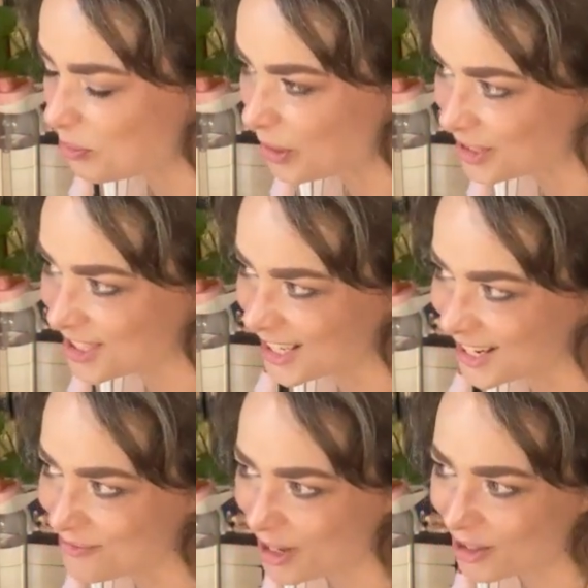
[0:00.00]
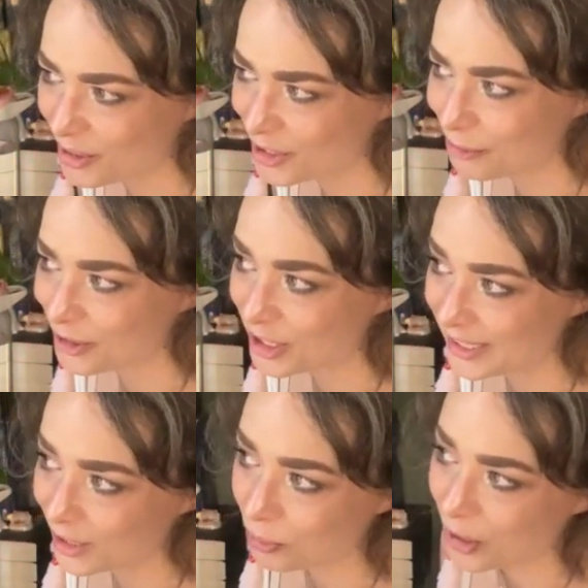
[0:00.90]
to books, I'm not worried about the
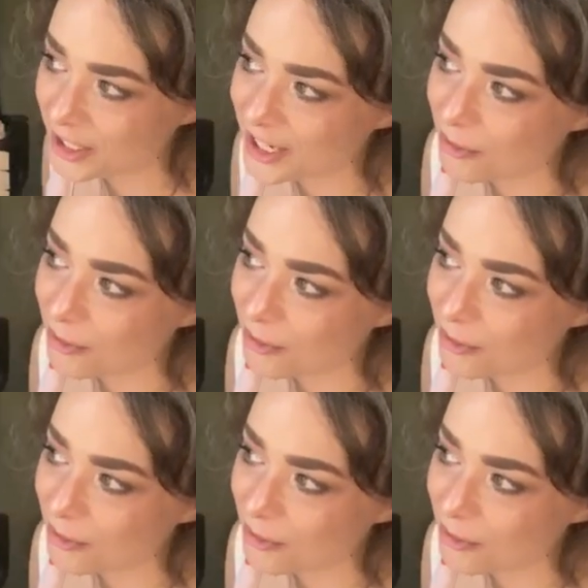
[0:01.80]
legal part.